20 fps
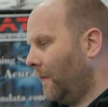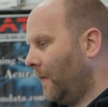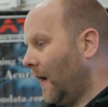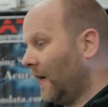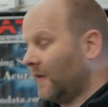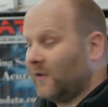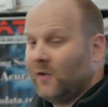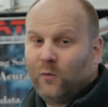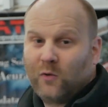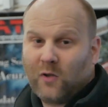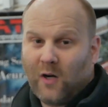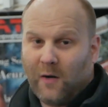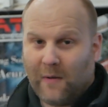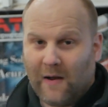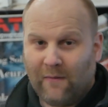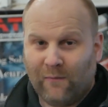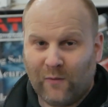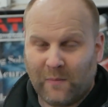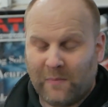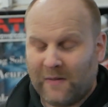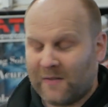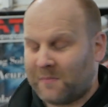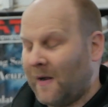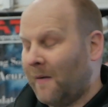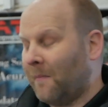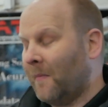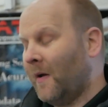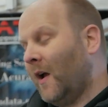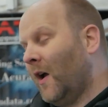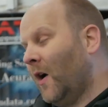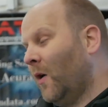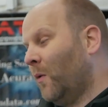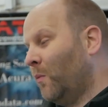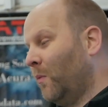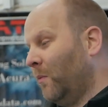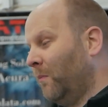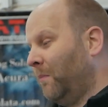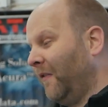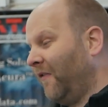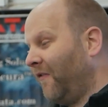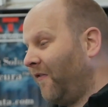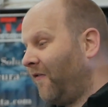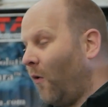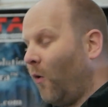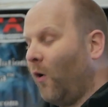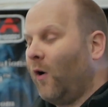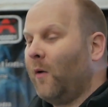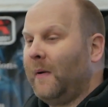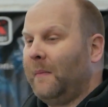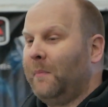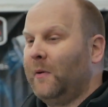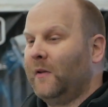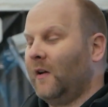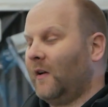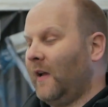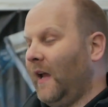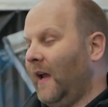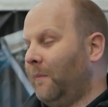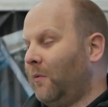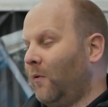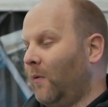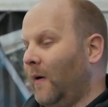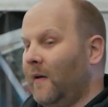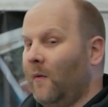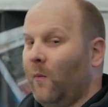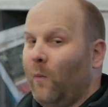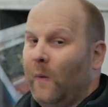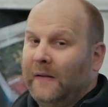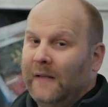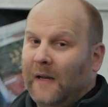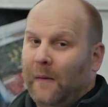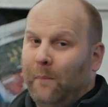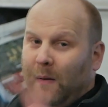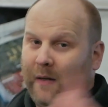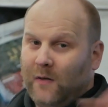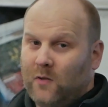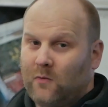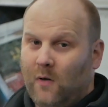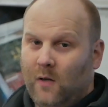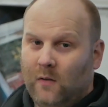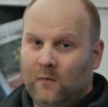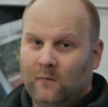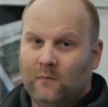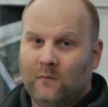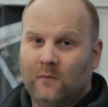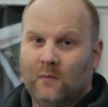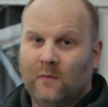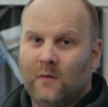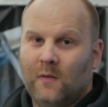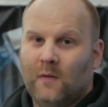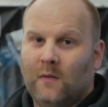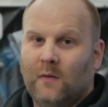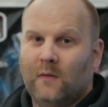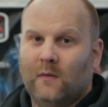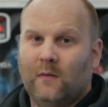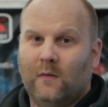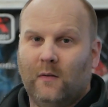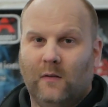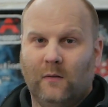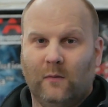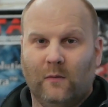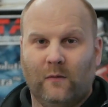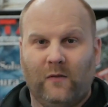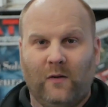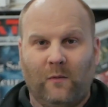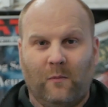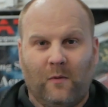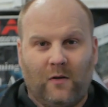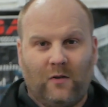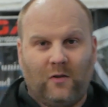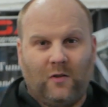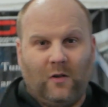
Actually no, sorry, we haven't loaded the base map. Before we put the KPro in, we did a base run. I don't know if you want to